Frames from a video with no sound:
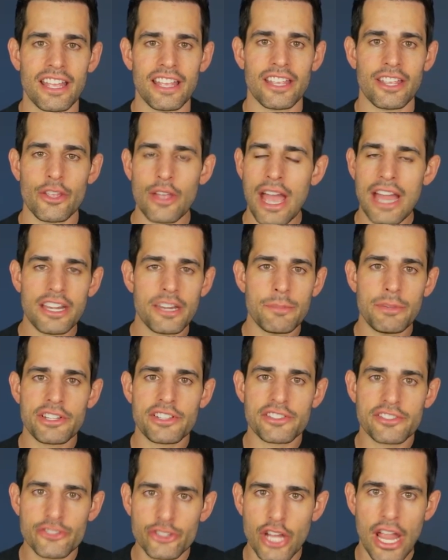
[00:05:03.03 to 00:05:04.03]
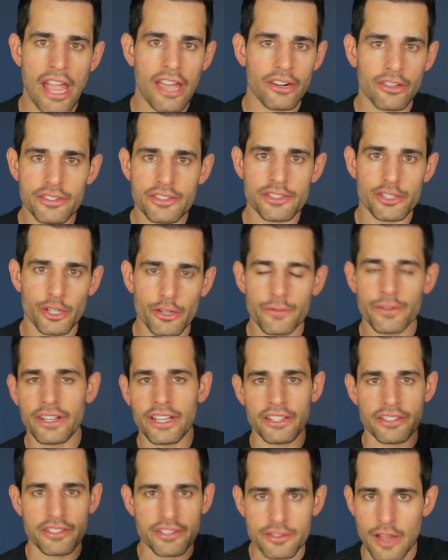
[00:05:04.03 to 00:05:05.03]
you had to be channel
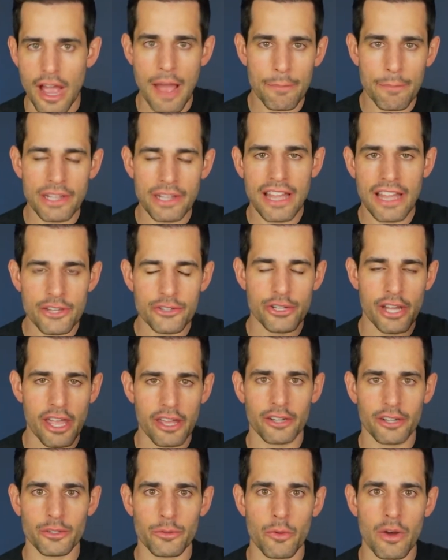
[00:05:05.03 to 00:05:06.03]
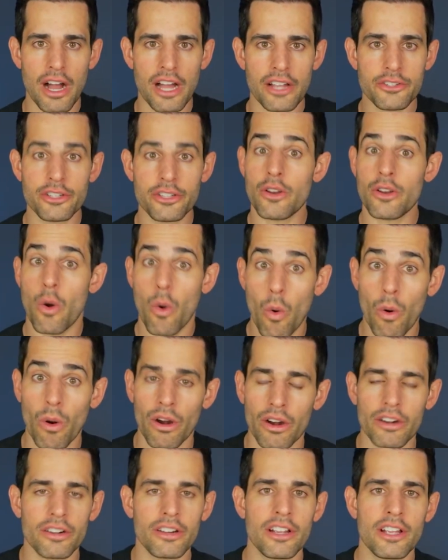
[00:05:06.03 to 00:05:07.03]
surfing and stop on that channel to watch it.
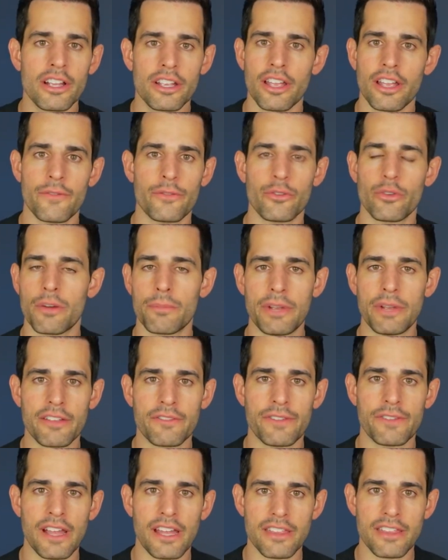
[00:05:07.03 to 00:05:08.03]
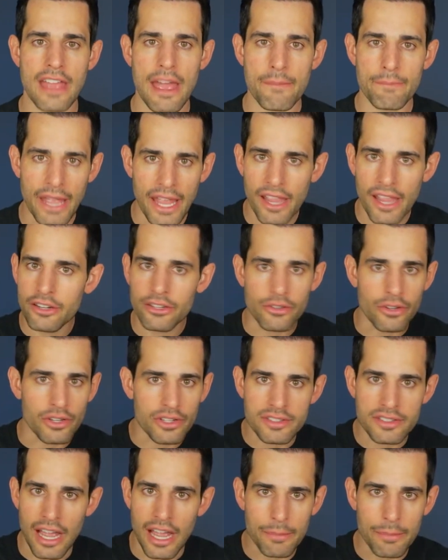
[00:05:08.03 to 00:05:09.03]
Or if you're a big fan of that band, you
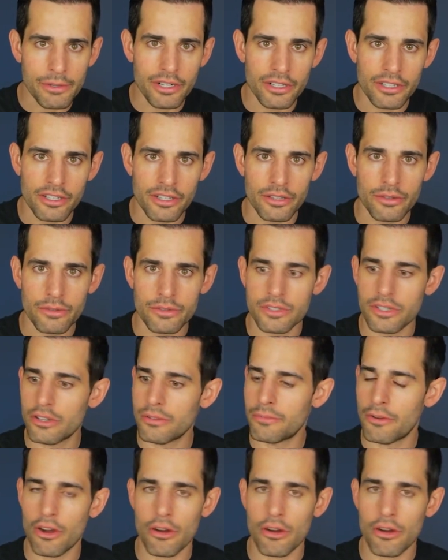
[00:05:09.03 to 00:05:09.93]
just type it into YouTube.